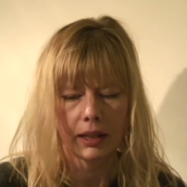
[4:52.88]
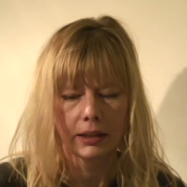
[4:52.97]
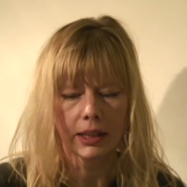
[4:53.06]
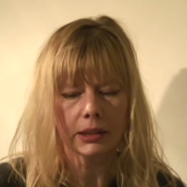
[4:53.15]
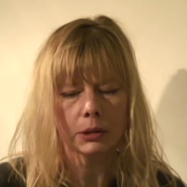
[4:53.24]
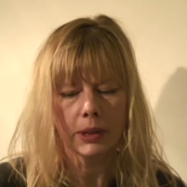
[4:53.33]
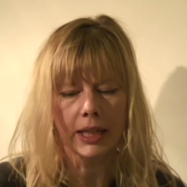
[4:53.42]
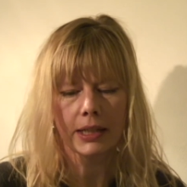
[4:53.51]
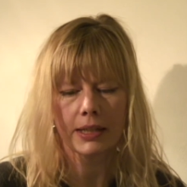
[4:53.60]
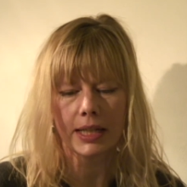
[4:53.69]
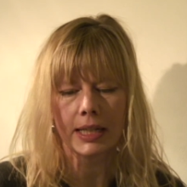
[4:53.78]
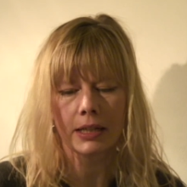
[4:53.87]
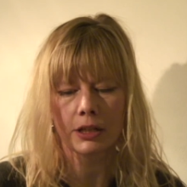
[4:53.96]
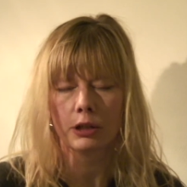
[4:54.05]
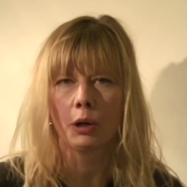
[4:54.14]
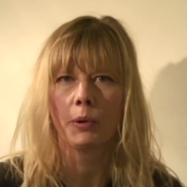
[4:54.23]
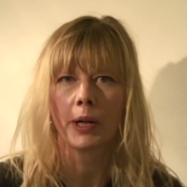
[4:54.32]
Yellow legs ekes
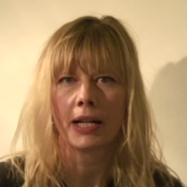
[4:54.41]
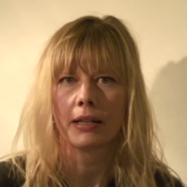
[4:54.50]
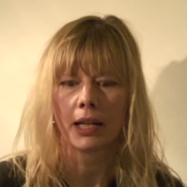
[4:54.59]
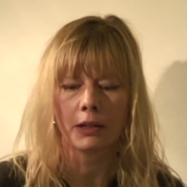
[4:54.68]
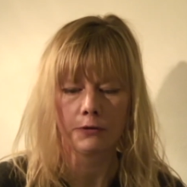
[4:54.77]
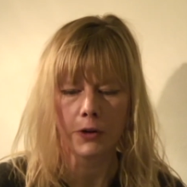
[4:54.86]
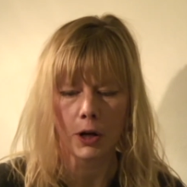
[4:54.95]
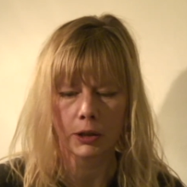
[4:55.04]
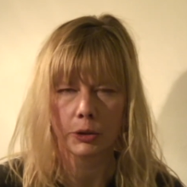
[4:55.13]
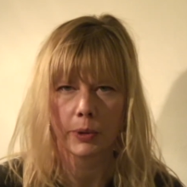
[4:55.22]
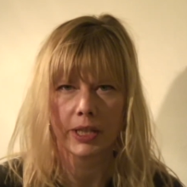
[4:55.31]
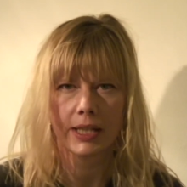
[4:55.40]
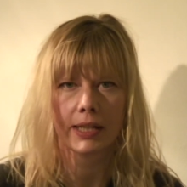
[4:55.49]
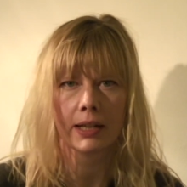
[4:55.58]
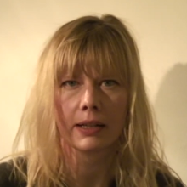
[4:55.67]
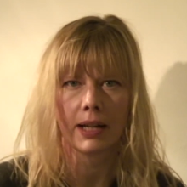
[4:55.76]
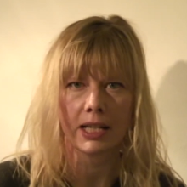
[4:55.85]
lower at nightfall to a
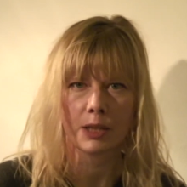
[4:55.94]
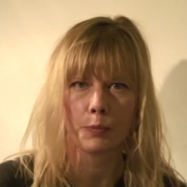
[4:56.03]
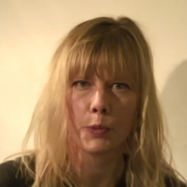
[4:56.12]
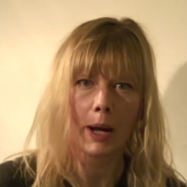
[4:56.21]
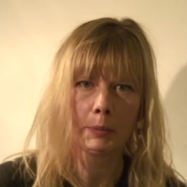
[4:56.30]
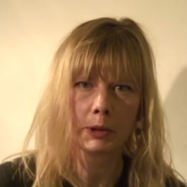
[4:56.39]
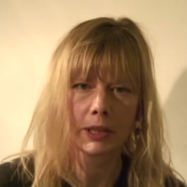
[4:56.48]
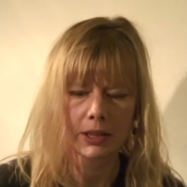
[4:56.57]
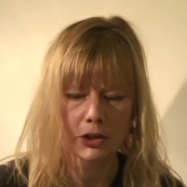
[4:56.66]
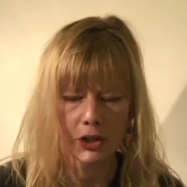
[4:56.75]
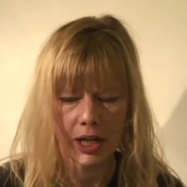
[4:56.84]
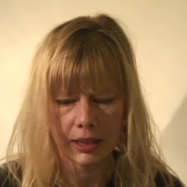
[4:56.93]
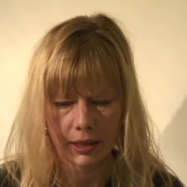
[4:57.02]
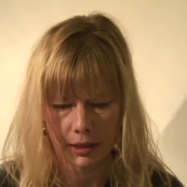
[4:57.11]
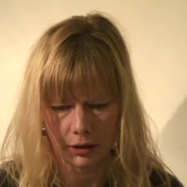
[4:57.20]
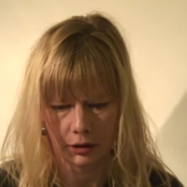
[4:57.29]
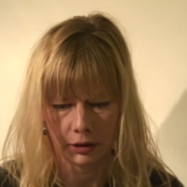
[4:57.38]
stick nest brambled in the shade
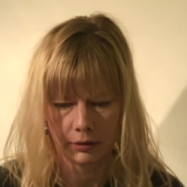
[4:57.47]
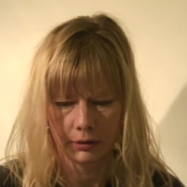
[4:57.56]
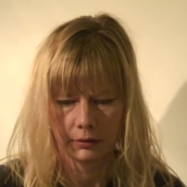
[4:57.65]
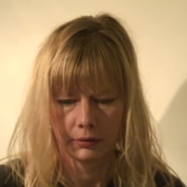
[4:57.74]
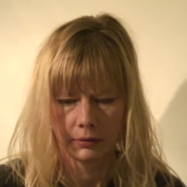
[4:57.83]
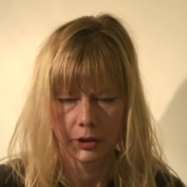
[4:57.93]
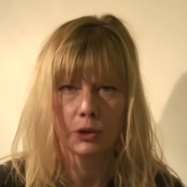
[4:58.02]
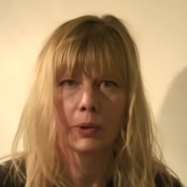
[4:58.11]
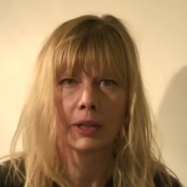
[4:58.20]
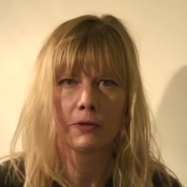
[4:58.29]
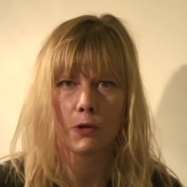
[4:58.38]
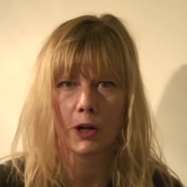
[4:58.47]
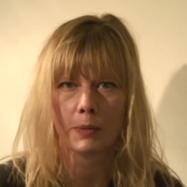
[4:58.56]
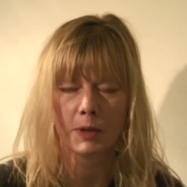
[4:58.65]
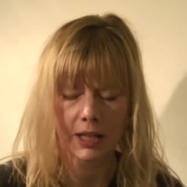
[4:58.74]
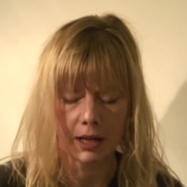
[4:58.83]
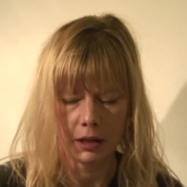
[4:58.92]
kill, doing for
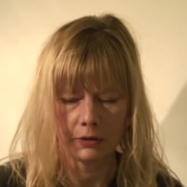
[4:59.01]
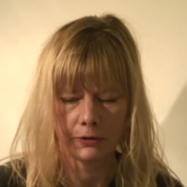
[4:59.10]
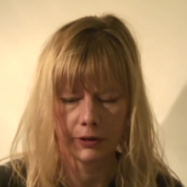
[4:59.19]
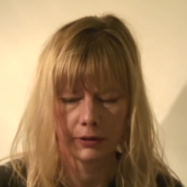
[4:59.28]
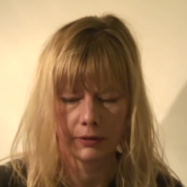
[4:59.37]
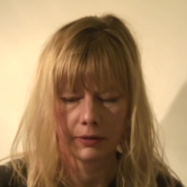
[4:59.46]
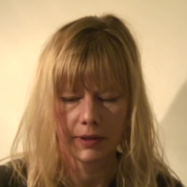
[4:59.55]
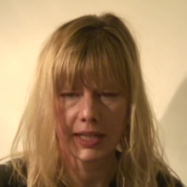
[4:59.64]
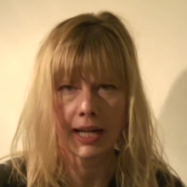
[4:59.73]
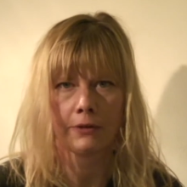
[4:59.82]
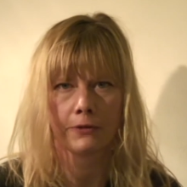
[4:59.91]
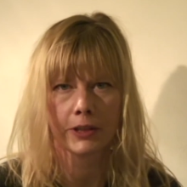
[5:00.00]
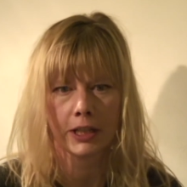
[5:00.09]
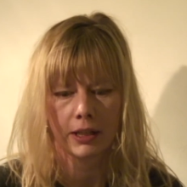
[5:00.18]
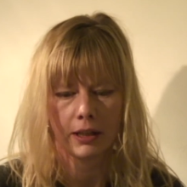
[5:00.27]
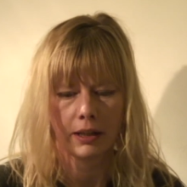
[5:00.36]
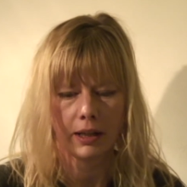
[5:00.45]
himself, deft,
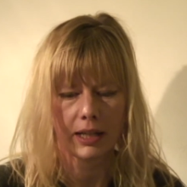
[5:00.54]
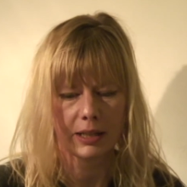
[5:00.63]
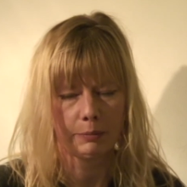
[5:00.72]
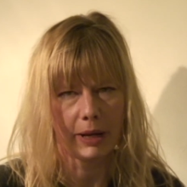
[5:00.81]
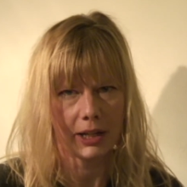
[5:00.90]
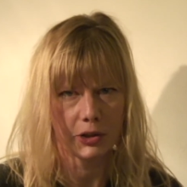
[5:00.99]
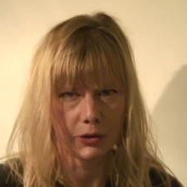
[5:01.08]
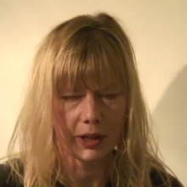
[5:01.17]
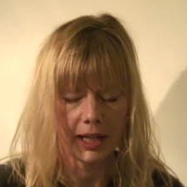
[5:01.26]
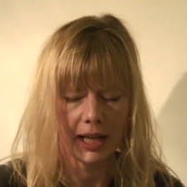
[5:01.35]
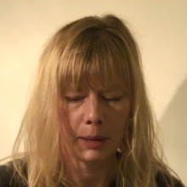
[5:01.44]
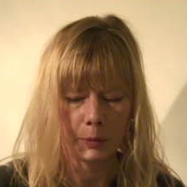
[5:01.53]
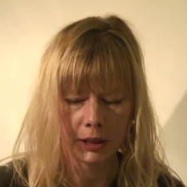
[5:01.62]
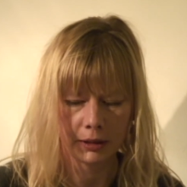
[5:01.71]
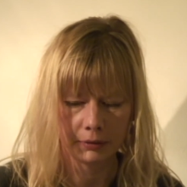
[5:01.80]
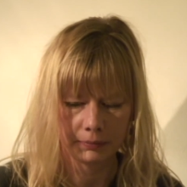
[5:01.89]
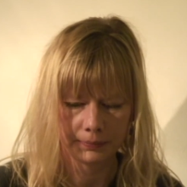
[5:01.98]
as a badger in a hammock.